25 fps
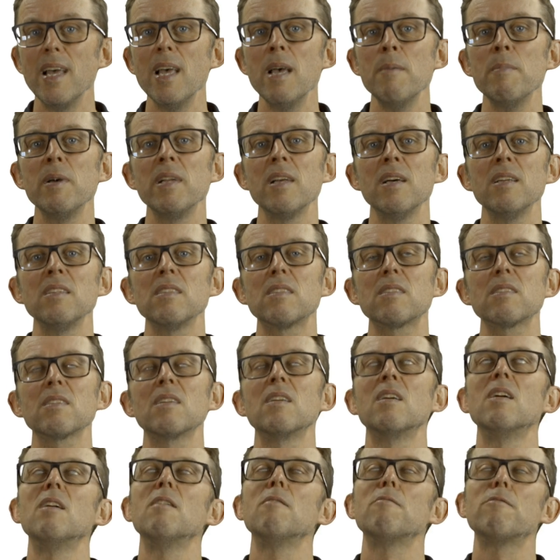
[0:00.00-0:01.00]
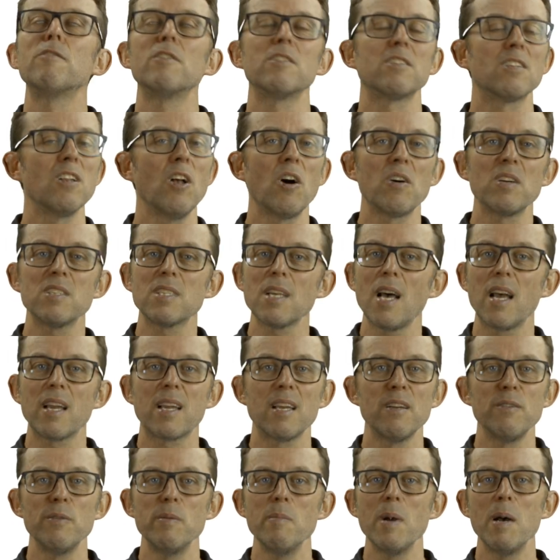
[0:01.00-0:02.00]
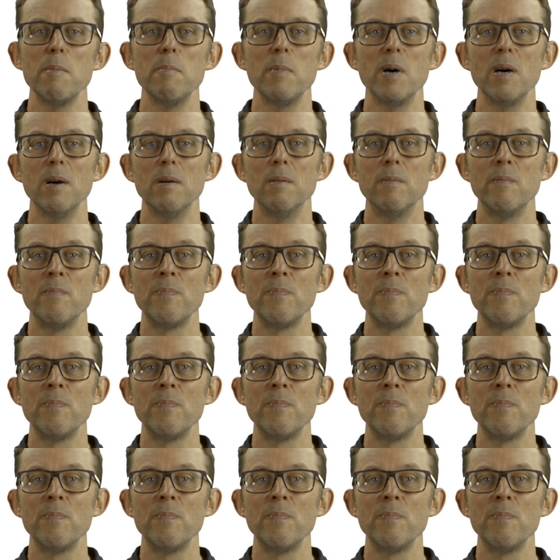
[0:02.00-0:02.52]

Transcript: imminent for as long as I can remember.